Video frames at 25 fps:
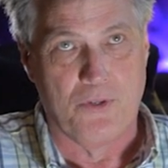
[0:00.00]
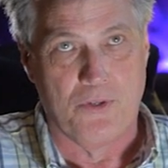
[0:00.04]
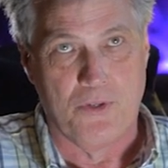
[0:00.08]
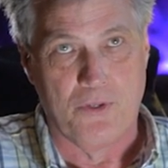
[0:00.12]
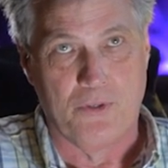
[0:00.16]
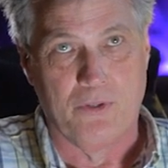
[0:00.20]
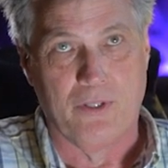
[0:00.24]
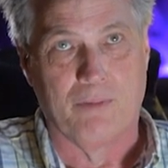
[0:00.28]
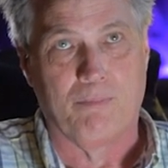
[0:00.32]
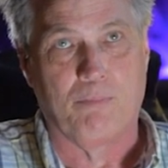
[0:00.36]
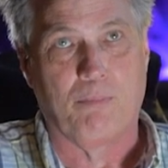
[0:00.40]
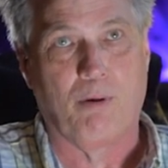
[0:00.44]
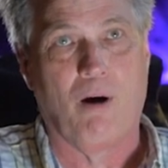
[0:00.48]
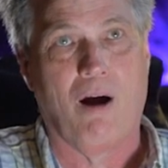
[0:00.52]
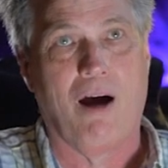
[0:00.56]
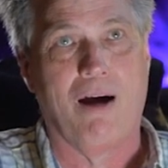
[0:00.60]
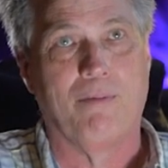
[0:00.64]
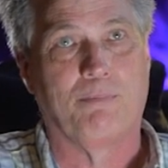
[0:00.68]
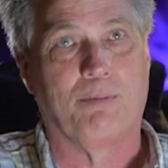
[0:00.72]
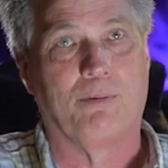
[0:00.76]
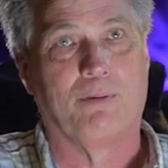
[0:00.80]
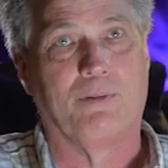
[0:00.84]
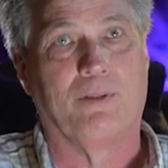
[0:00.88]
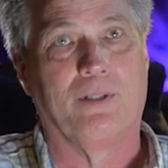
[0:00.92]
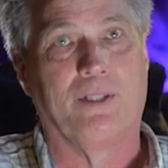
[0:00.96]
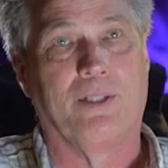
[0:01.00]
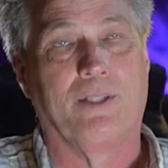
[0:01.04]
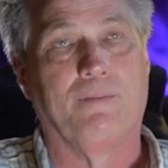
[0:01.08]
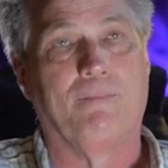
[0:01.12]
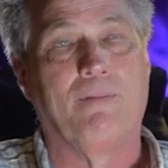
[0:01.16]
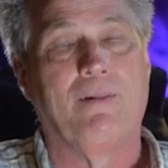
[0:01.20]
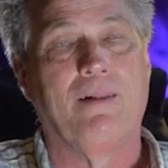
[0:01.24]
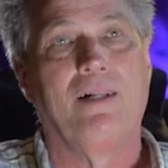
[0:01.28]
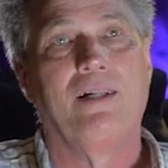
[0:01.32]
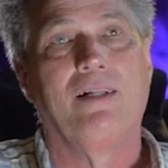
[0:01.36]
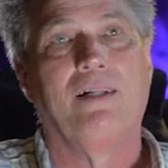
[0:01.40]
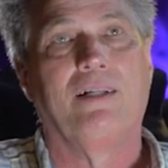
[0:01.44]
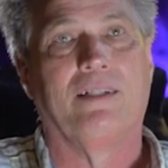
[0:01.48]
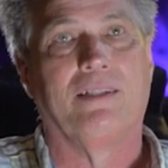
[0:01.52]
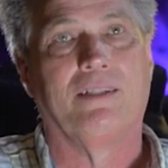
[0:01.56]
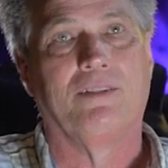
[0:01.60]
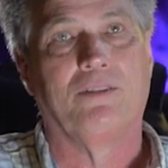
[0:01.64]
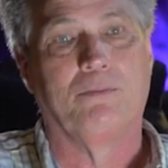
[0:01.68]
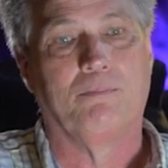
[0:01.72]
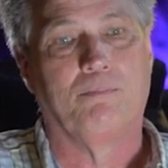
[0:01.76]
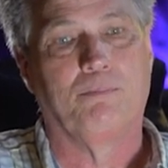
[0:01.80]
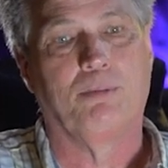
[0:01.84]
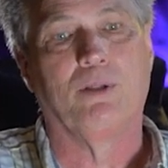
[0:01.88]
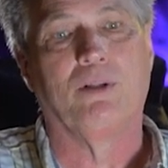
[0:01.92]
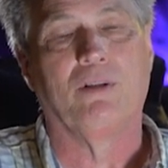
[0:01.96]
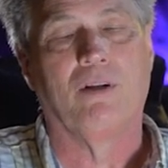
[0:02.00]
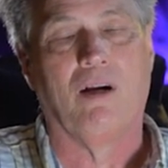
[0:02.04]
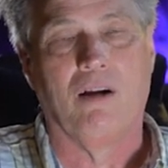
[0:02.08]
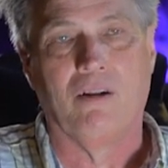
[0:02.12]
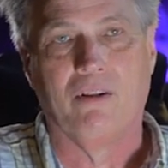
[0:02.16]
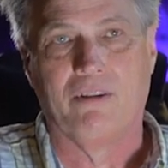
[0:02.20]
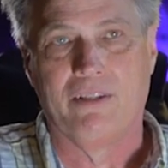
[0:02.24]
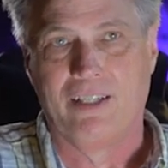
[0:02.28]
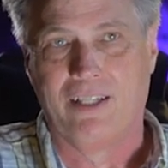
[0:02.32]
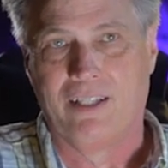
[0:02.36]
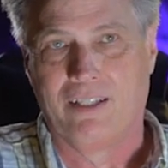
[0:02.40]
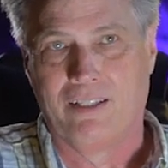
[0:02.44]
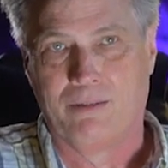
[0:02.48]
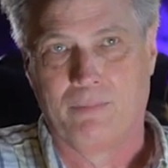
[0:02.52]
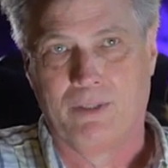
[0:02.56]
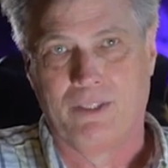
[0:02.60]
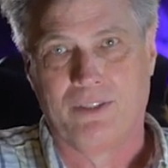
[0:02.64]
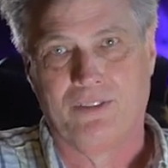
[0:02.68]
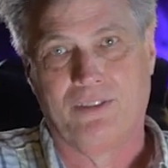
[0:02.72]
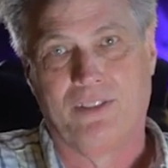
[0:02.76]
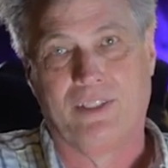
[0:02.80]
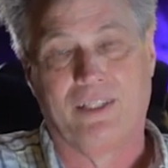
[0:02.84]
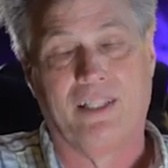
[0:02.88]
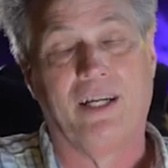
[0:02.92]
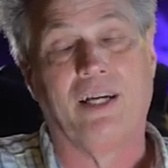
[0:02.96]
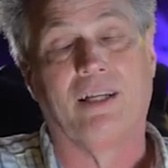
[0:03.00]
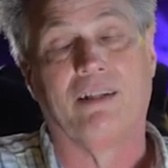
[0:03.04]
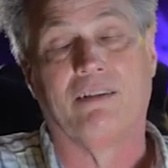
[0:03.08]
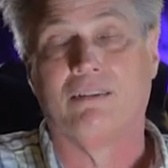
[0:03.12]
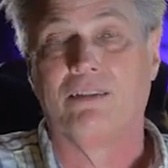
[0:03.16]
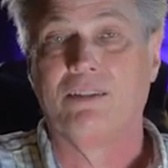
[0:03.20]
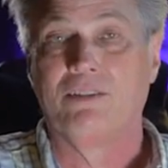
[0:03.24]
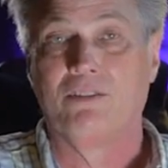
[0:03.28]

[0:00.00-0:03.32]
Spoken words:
do it properly and you pull all the elements together,